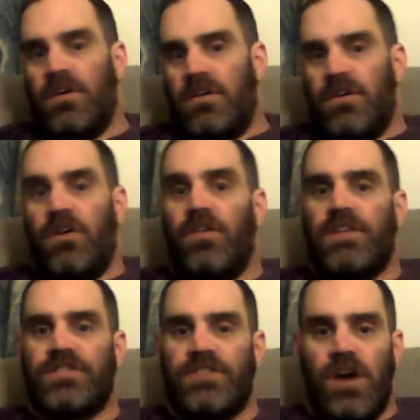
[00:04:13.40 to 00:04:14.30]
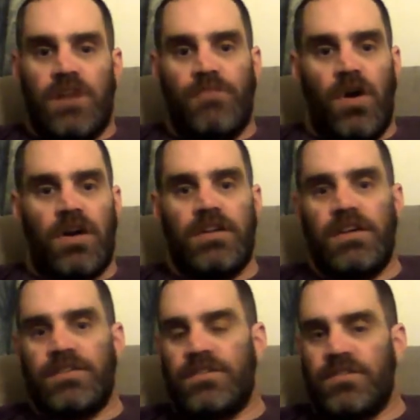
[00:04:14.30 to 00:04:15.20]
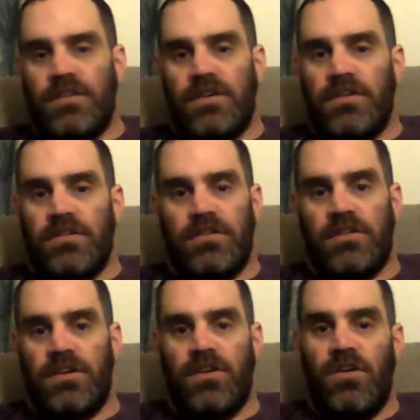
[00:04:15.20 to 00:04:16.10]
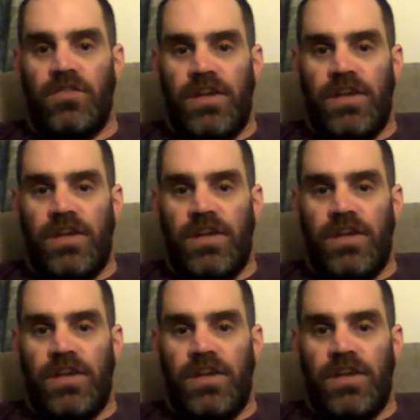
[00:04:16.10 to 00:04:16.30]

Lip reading: you know, that's stock market, that's, you know,